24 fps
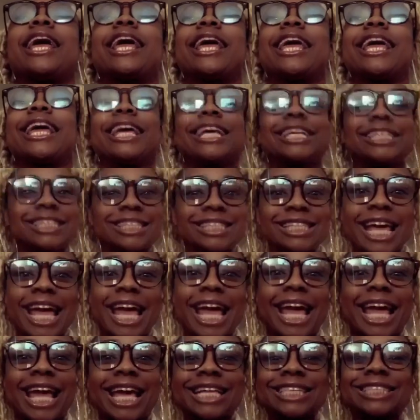it
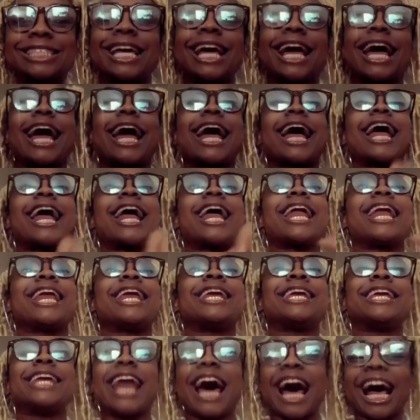says
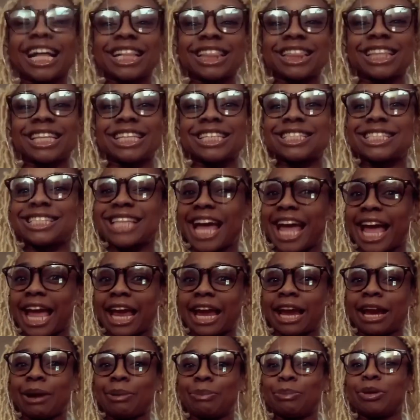not the
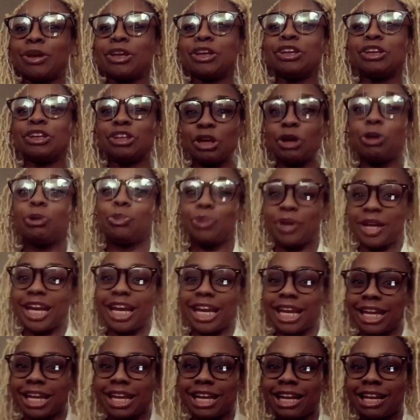same,
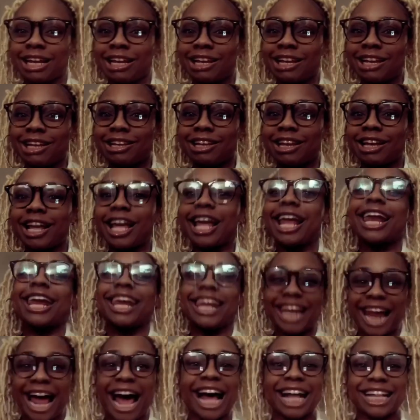unique.
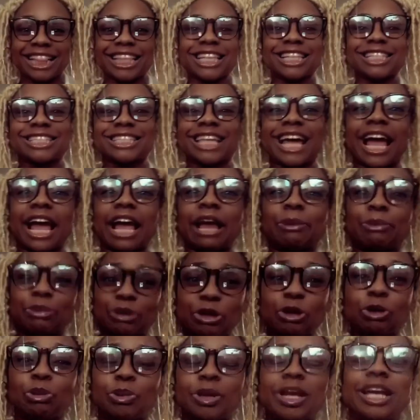Not the same,
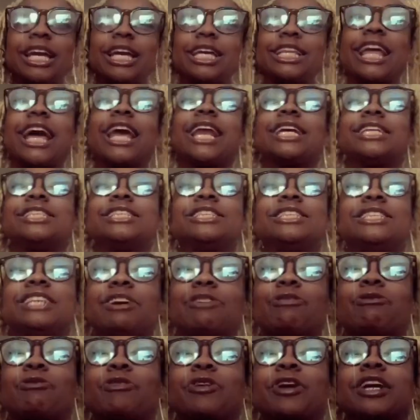unique. That is
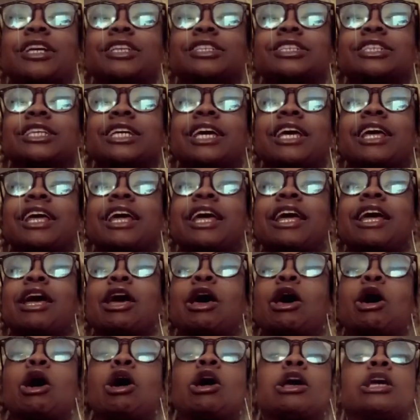different.
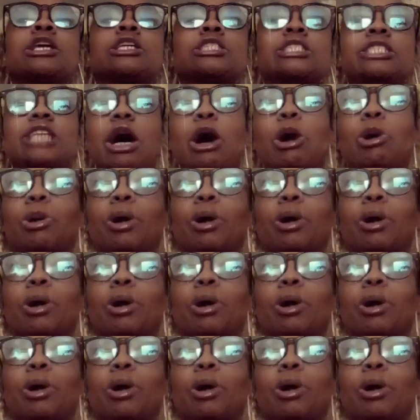So